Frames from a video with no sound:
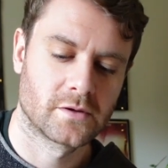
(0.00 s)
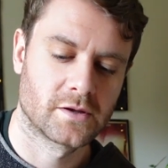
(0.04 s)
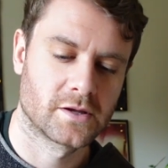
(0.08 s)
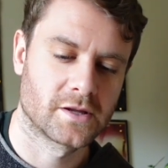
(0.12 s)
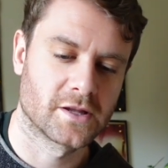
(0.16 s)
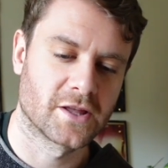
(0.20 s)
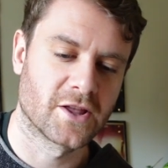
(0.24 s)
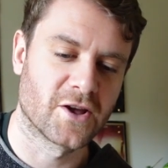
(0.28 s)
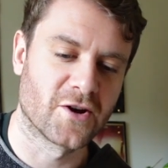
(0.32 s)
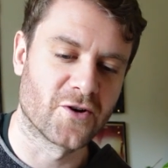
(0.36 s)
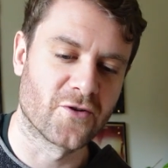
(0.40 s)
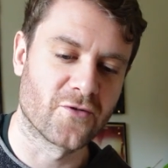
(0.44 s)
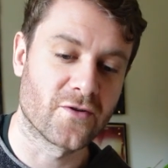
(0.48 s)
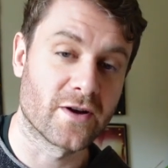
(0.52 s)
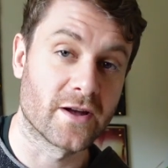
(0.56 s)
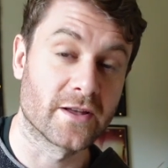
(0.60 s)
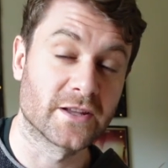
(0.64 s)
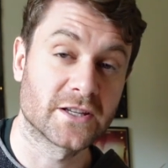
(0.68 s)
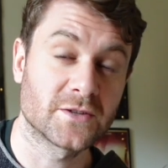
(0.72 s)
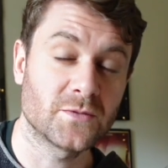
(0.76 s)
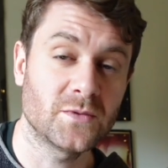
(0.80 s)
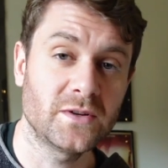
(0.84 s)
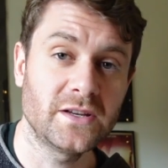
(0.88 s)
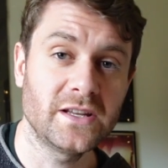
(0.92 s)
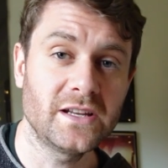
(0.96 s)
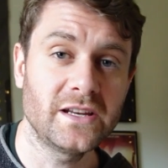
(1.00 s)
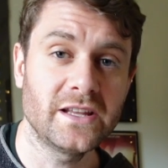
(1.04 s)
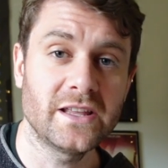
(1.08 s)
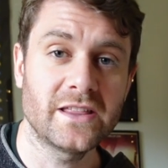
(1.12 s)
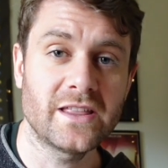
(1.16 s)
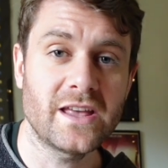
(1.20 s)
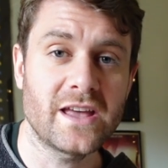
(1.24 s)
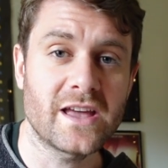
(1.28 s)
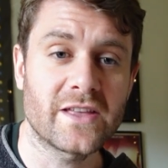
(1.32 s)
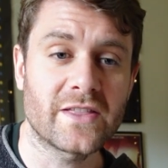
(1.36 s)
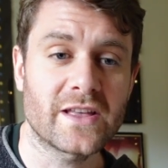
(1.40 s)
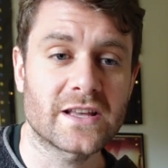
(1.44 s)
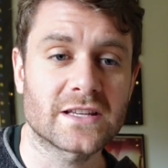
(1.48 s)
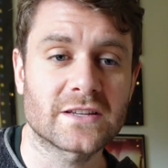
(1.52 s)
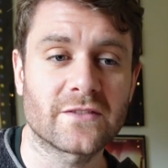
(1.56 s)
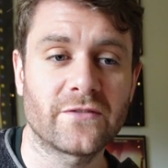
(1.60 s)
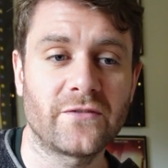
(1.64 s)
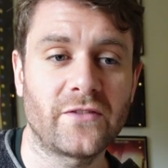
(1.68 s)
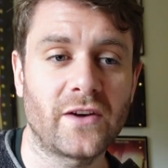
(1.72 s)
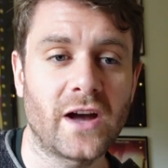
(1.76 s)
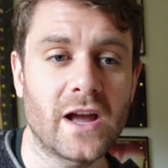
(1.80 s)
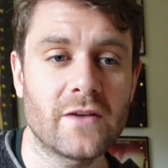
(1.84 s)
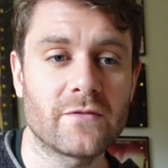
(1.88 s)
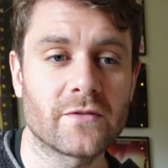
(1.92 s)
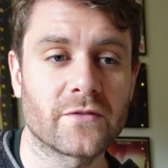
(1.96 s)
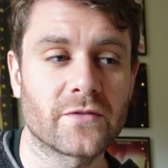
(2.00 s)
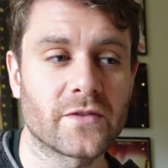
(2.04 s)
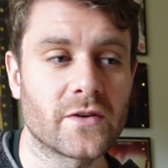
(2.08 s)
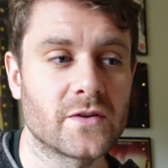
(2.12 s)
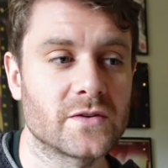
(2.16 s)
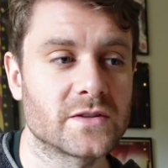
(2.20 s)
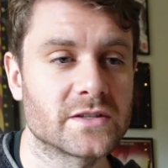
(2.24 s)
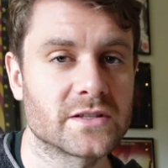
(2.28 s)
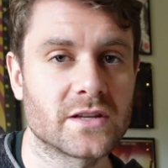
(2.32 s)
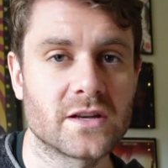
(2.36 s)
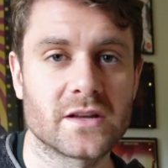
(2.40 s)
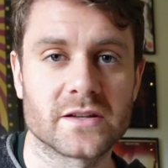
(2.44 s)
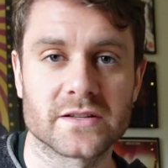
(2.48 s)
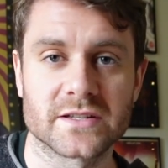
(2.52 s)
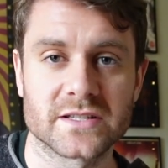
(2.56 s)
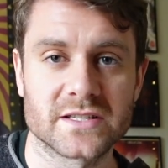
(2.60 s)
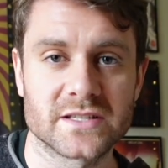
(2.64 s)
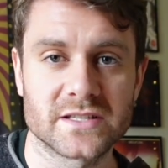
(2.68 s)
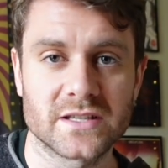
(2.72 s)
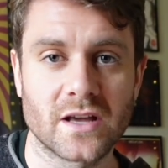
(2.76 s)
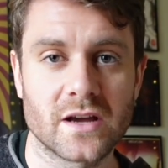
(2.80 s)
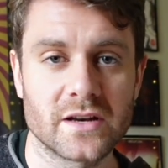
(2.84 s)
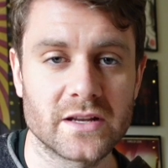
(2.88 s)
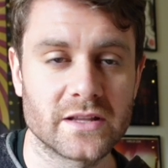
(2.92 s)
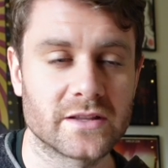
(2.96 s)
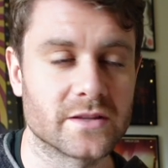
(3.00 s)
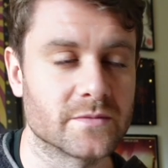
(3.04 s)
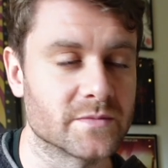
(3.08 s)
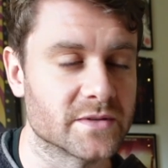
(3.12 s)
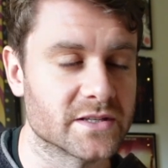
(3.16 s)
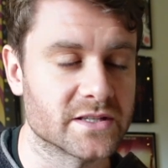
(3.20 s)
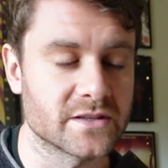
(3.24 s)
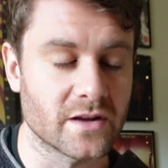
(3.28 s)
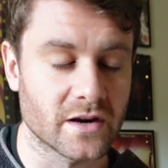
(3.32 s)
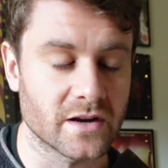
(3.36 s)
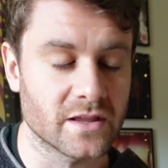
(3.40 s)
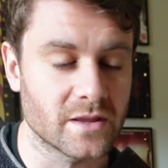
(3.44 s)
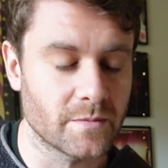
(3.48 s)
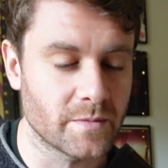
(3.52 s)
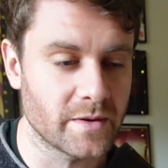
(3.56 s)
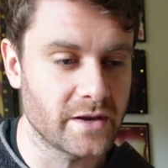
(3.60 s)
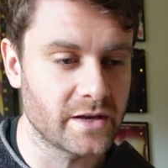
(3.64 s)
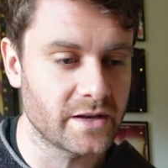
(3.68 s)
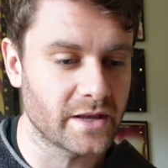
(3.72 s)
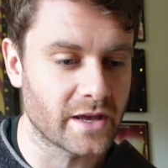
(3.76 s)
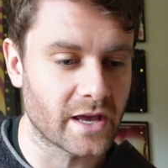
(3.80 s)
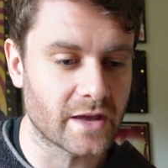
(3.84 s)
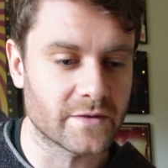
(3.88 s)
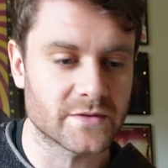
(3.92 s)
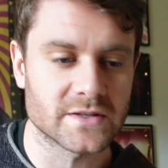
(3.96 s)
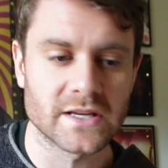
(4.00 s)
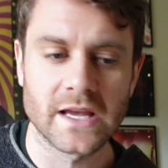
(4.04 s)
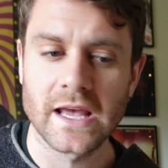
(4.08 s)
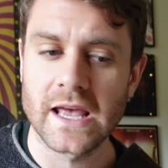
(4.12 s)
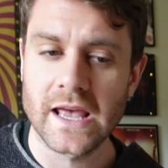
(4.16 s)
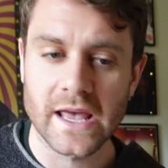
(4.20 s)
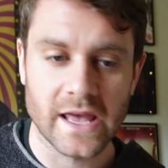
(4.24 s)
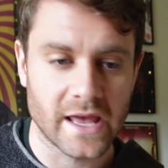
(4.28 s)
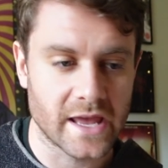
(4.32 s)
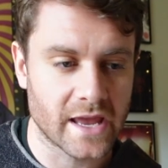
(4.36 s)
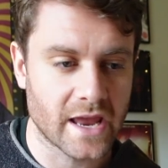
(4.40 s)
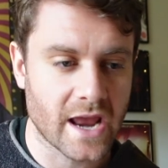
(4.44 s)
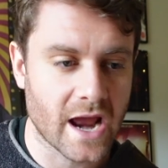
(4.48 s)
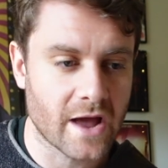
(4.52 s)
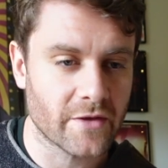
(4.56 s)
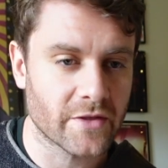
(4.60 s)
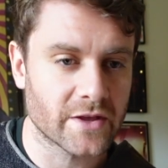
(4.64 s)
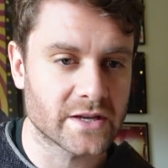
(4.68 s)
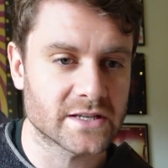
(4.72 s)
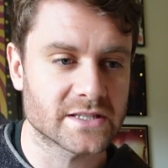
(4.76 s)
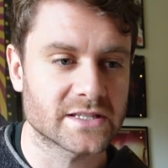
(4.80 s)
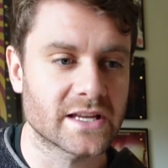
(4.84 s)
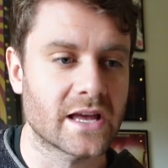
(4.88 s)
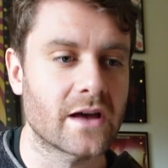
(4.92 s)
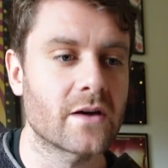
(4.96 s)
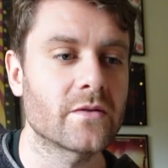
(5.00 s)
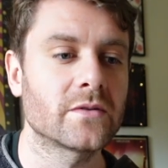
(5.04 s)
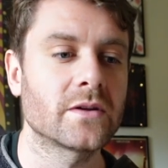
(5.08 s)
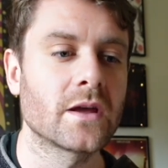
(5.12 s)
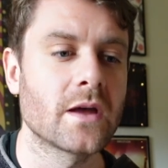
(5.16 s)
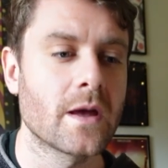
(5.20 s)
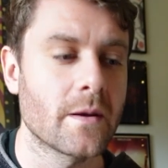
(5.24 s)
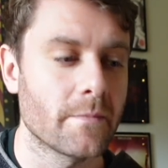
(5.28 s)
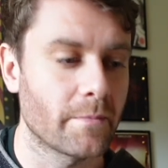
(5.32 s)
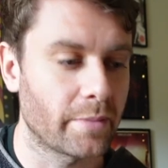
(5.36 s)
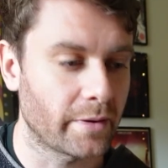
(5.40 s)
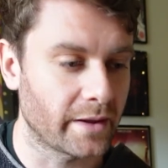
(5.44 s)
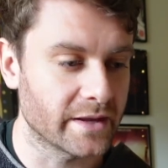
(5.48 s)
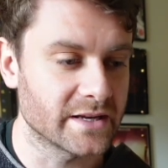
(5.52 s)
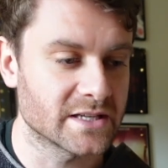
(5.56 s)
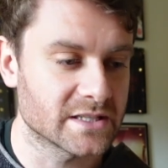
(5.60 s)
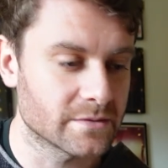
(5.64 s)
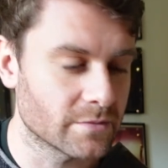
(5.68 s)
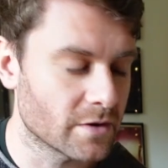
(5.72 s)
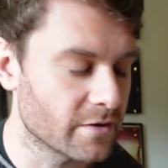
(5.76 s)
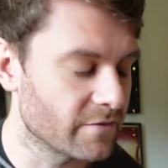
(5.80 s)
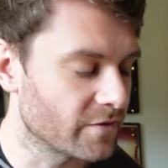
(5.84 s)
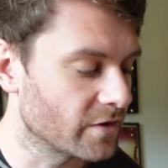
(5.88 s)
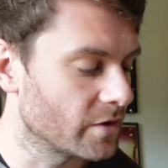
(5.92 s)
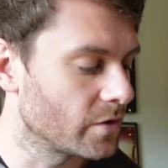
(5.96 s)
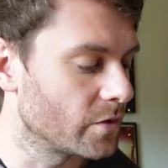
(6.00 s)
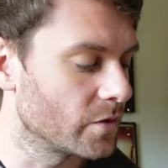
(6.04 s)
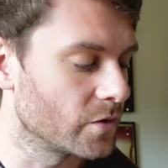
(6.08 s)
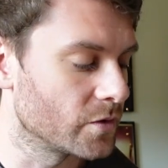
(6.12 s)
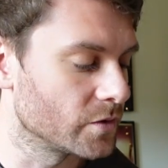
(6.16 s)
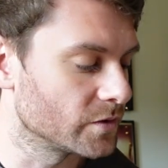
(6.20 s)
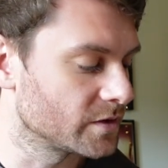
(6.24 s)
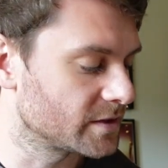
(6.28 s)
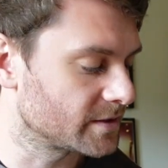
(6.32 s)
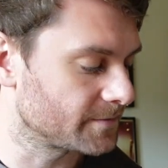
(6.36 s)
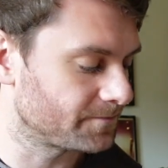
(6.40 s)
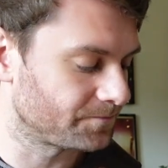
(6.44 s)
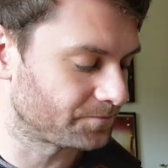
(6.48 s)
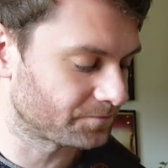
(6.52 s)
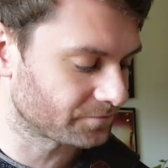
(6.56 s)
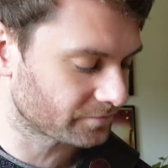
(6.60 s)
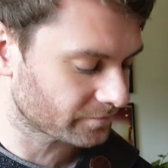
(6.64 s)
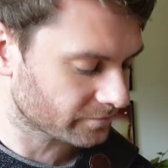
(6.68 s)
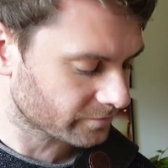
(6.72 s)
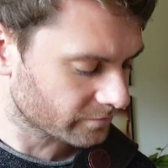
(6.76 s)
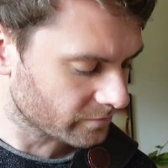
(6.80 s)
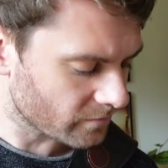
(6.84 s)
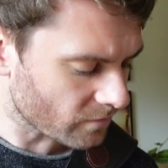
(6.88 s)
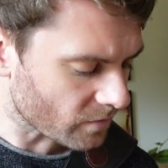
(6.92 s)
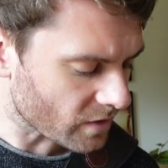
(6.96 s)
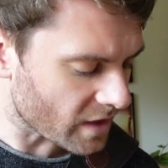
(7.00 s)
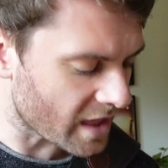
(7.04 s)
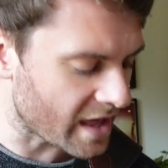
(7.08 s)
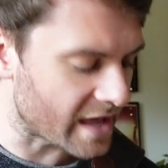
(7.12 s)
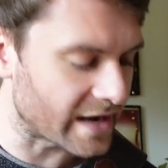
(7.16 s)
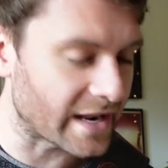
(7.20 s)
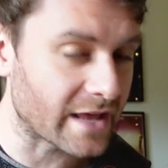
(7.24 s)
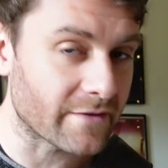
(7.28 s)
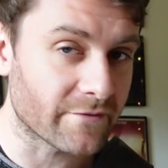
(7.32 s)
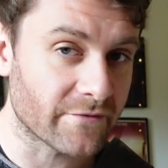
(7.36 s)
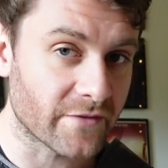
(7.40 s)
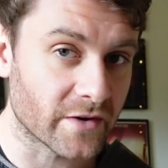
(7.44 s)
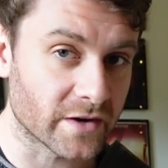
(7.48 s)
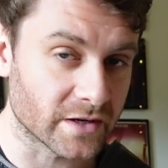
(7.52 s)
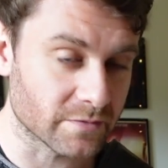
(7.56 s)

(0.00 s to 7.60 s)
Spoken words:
Alright, so we're nearly there. That's 5 of those done. Study them, study the PDFs, hear how they sound, place them over chords, and have fun